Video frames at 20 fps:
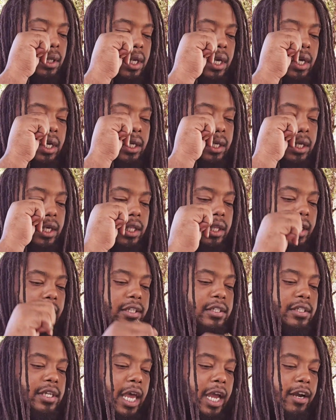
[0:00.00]
Yea, they
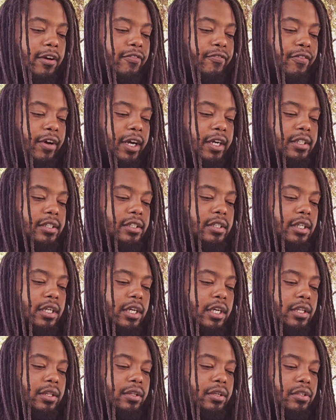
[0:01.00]
sacrificed
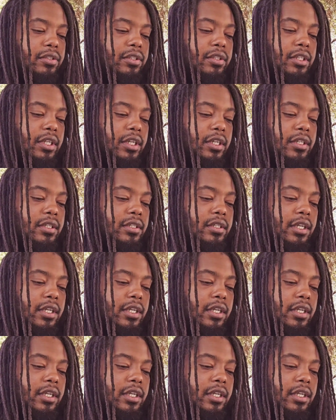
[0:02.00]
their sons